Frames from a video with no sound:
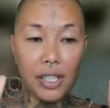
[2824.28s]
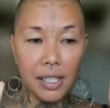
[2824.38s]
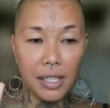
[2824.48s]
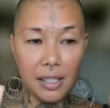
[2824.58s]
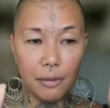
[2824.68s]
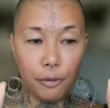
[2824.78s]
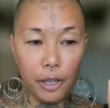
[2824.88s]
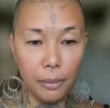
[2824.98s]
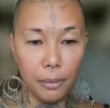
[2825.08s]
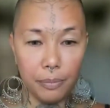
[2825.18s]
versus
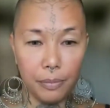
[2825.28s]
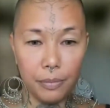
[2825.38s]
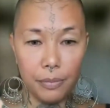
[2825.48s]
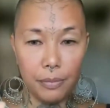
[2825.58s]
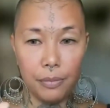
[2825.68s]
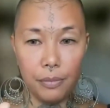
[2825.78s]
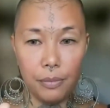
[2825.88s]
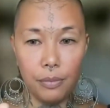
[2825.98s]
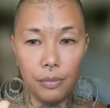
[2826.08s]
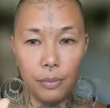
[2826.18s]
freedom,
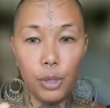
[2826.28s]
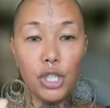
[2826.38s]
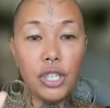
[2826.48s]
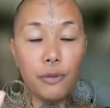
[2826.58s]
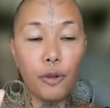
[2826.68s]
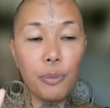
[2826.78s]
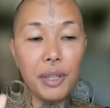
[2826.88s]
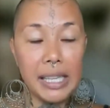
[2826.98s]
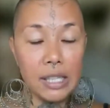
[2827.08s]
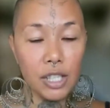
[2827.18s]
which is
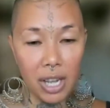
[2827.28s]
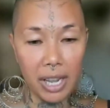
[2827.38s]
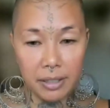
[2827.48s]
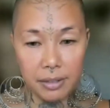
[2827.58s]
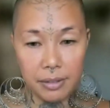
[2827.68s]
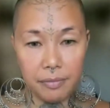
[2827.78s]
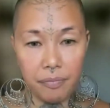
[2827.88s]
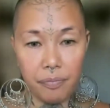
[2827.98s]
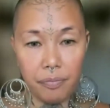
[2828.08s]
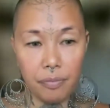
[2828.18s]
from the inside.
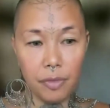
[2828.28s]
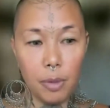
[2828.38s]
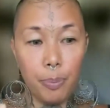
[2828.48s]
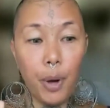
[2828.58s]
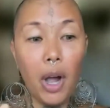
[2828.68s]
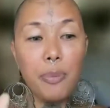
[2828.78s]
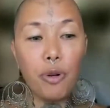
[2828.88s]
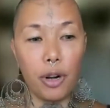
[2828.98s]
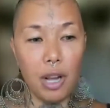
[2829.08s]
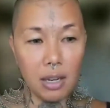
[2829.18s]
The
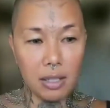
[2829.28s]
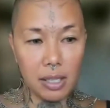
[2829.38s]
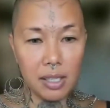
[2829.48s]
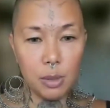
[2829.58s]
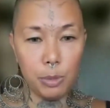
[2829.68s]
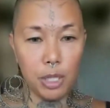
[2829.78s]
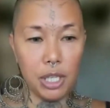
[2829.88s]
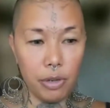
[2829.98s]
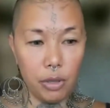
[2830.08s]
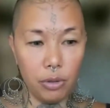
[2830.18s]
byproduct is the
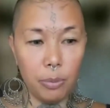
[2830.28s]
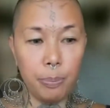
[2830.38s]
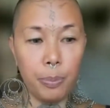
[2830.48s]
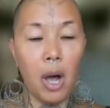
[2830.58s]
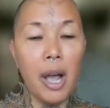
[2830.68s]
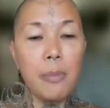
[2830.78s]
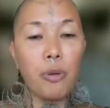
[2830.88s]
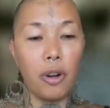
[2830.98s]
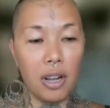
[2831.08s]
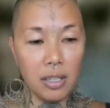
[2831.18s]
material. The
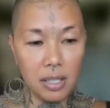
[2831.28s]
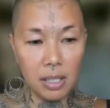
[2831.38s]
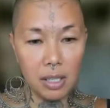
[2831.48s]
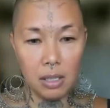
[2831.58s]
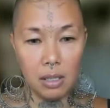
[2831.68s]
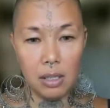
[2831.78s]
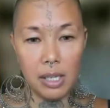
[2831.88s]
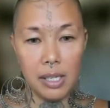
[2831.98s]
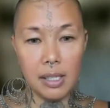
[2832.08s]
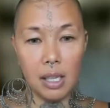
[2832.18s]
byproduct
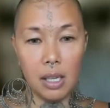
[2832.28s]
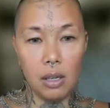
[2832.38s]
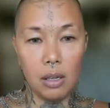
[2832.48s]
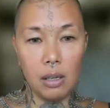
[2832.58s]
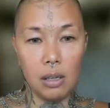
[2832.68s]
is